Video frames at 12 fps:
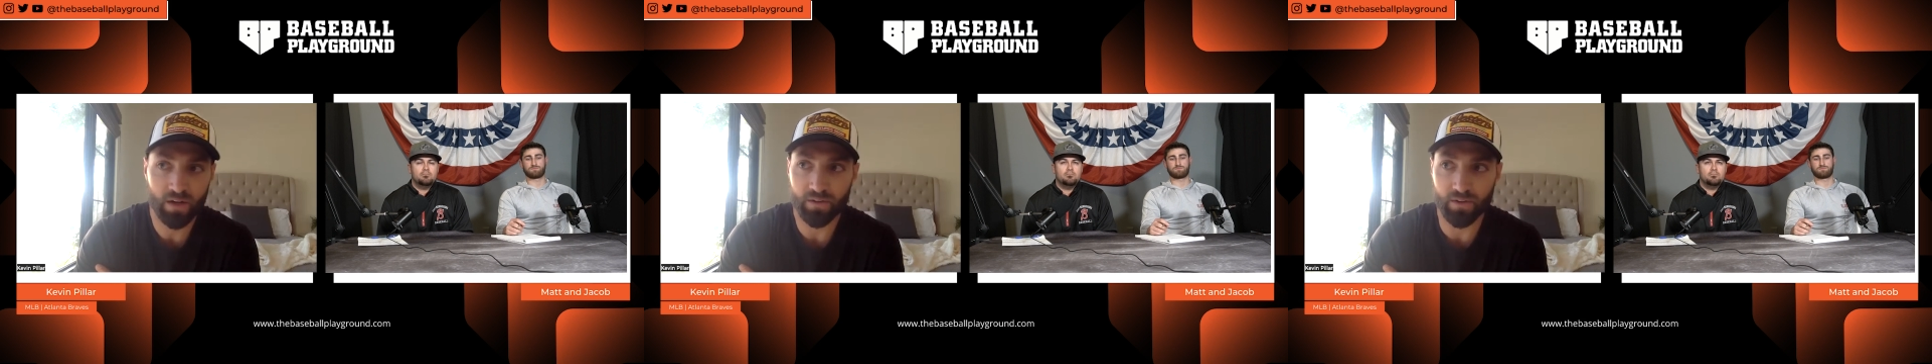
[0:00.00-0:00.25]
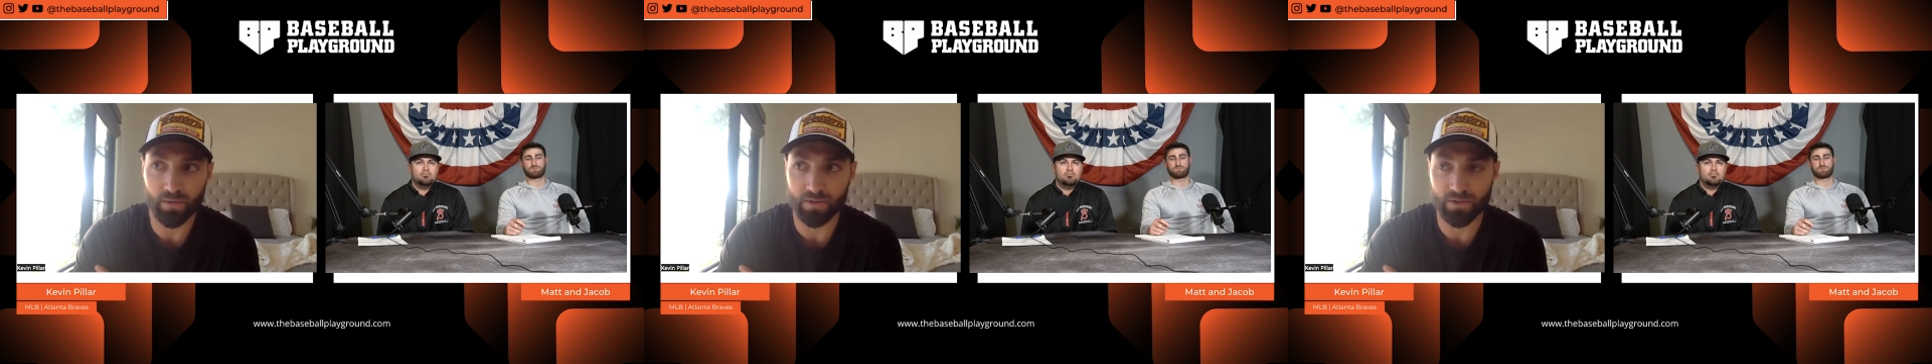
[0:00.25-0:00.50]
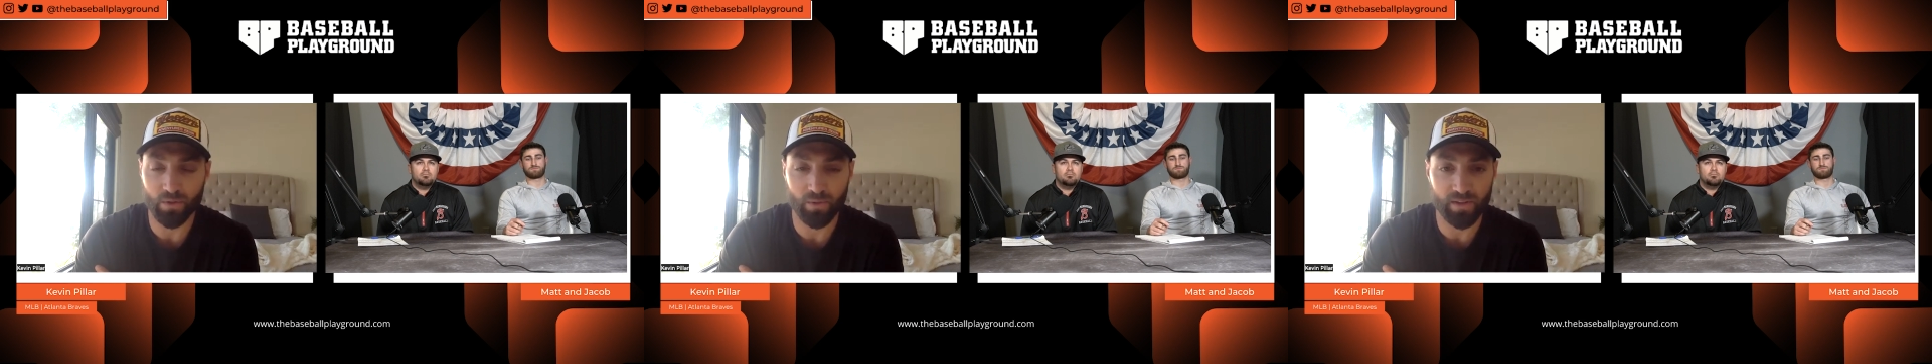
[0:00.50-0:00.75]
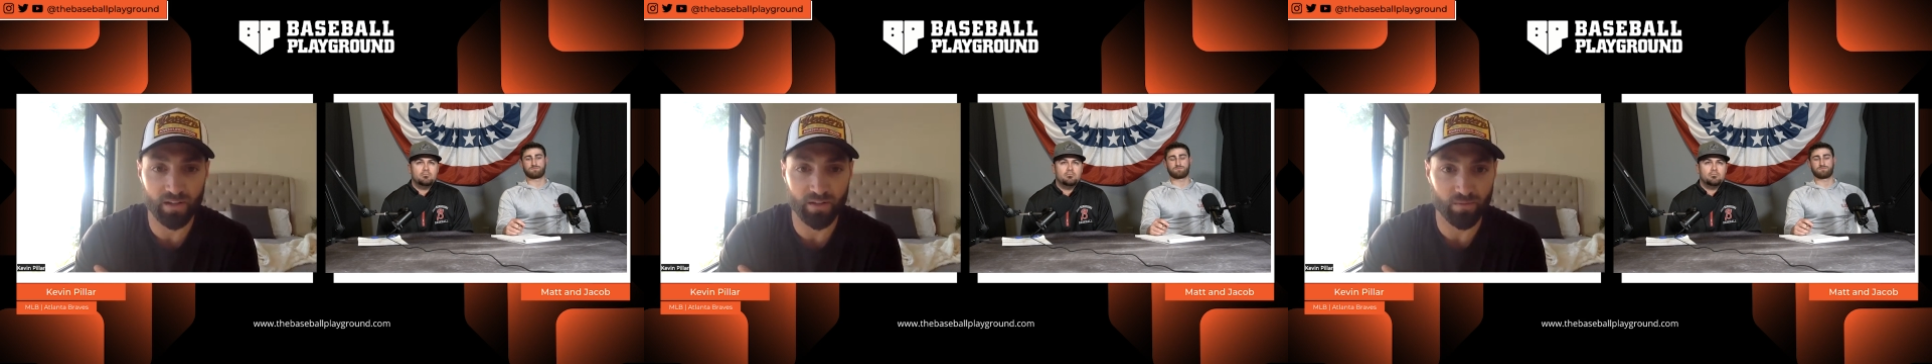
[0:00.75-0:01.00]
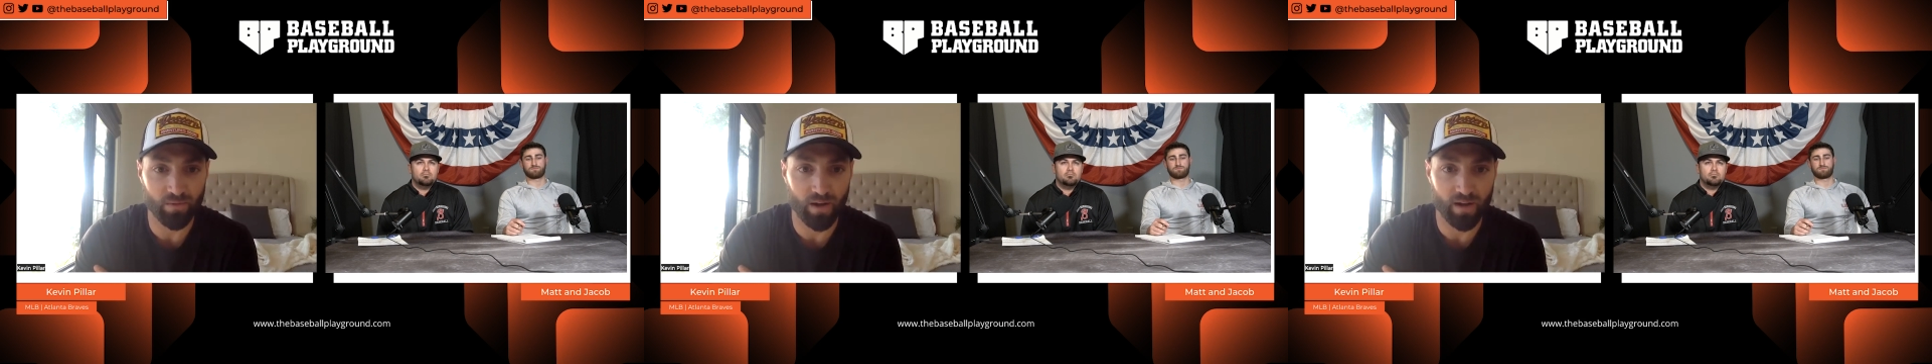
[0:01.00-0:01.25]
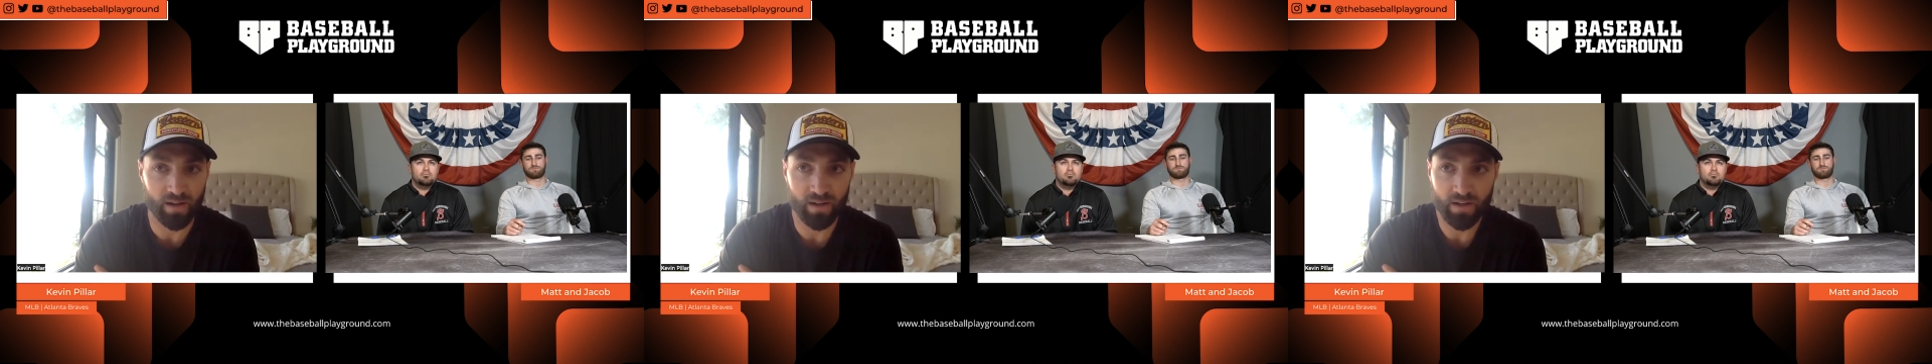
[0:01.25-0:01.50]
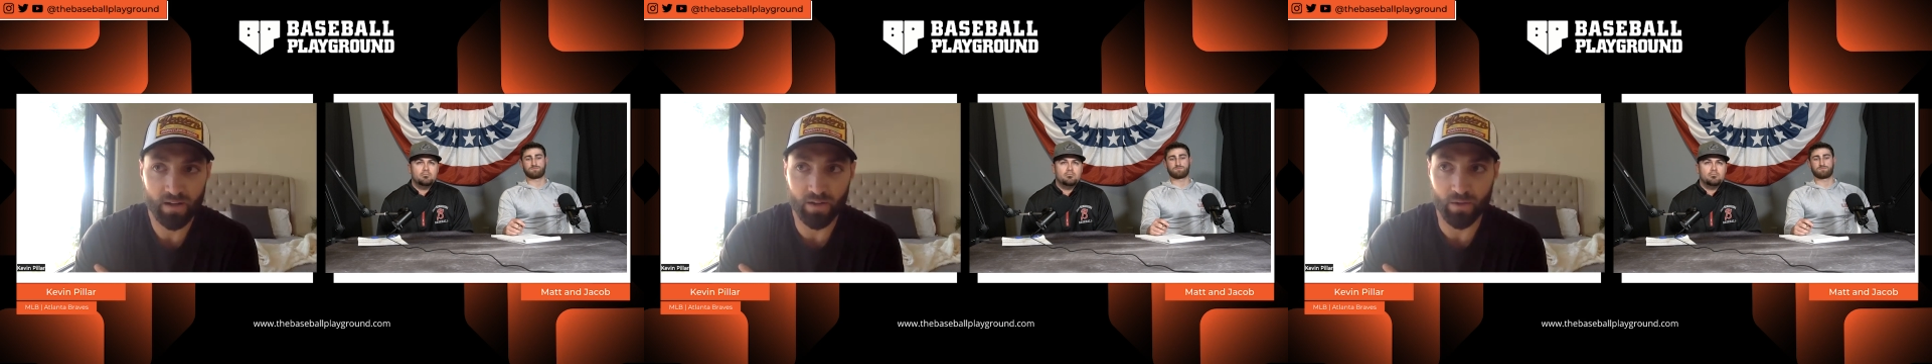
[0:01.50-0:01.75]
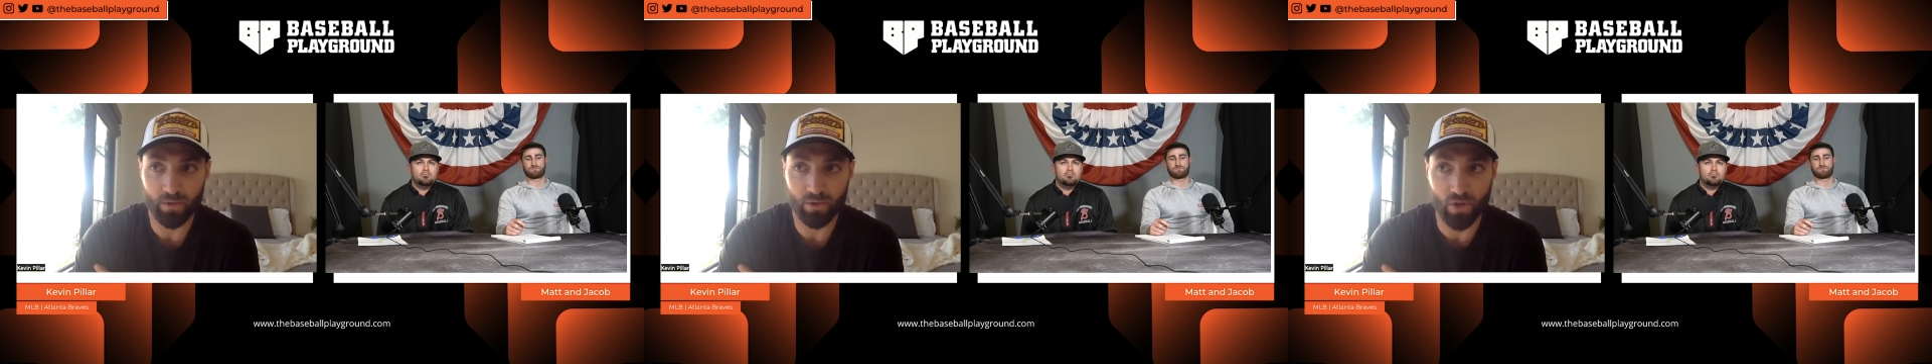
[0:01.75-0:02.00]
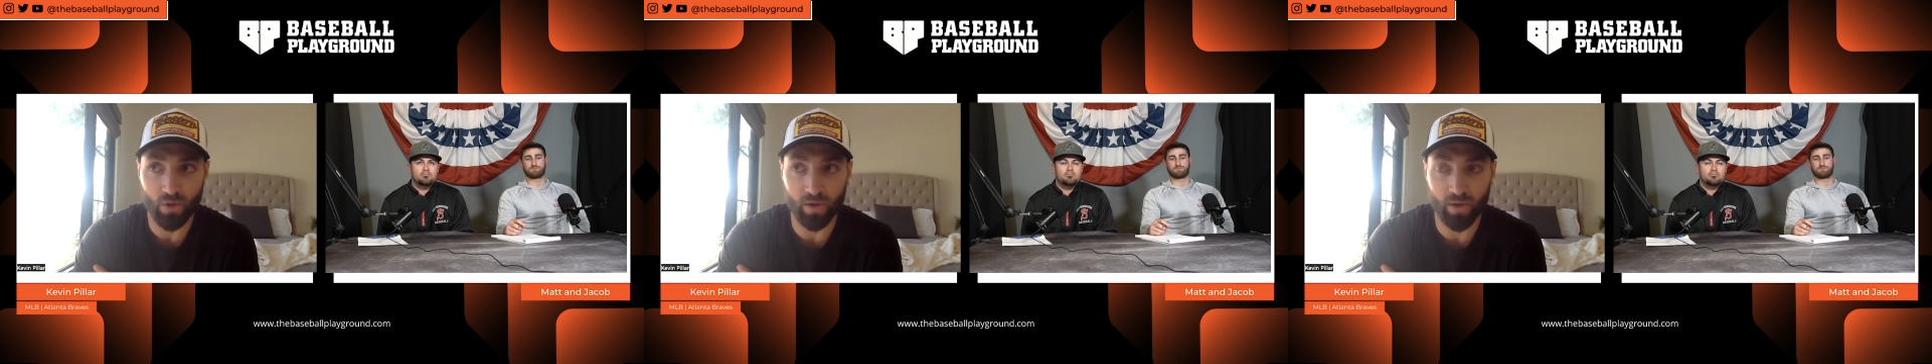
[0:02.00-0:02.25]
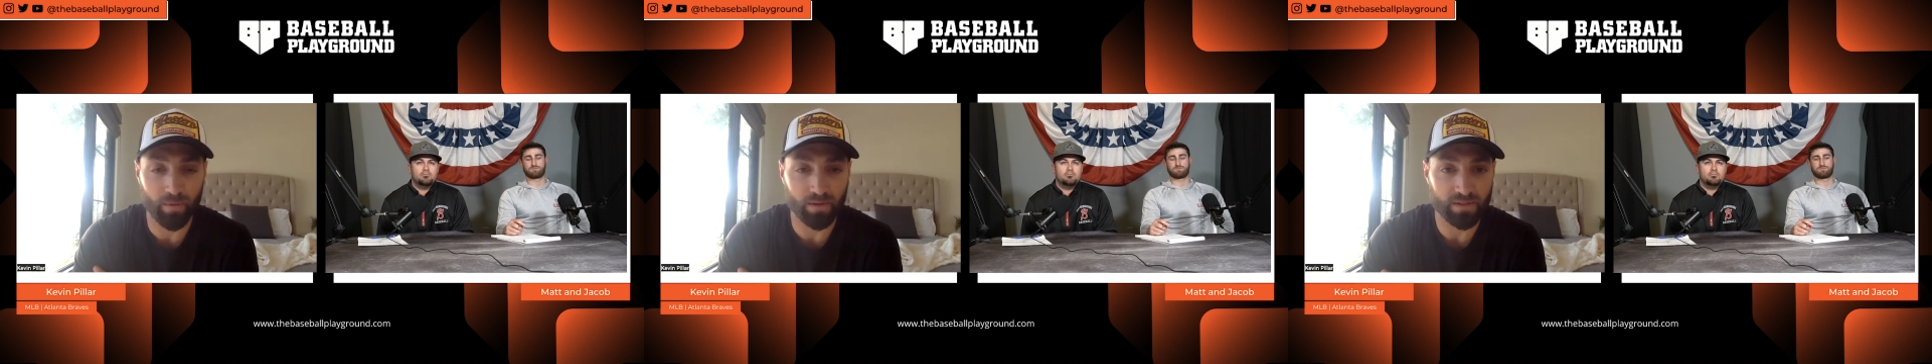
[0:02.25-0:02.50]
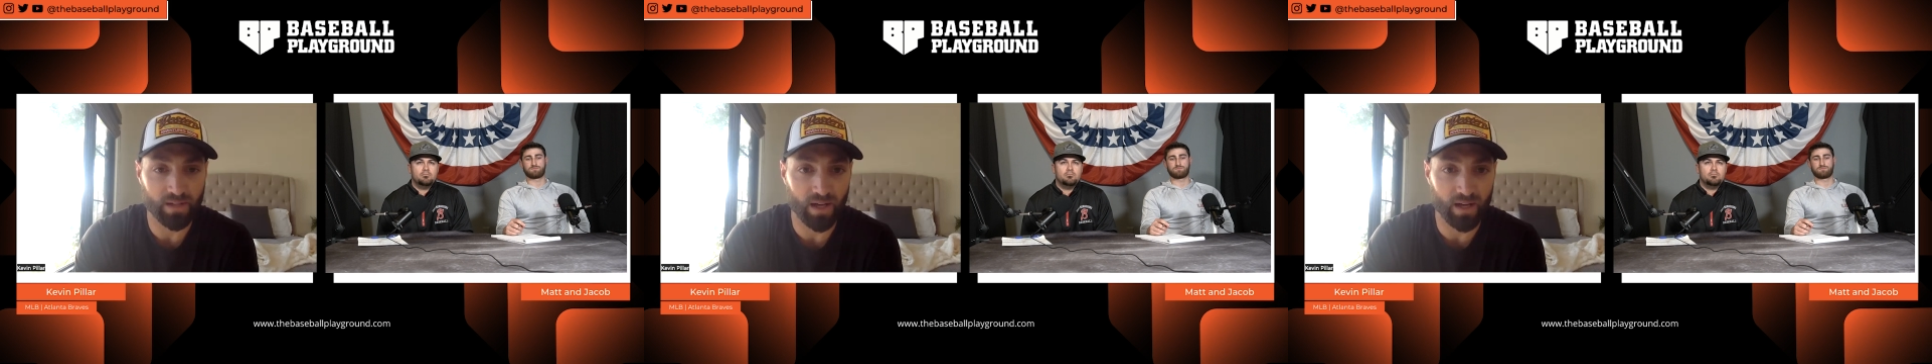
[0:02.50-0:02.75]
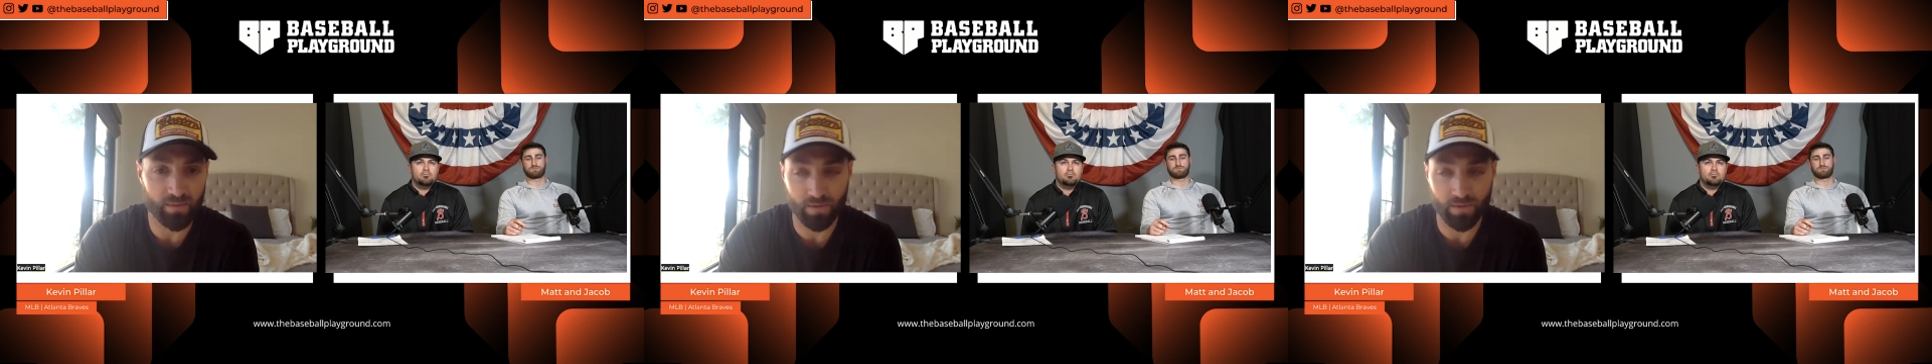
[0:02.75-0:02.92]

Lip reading: there was doing things right, there was showing up on time,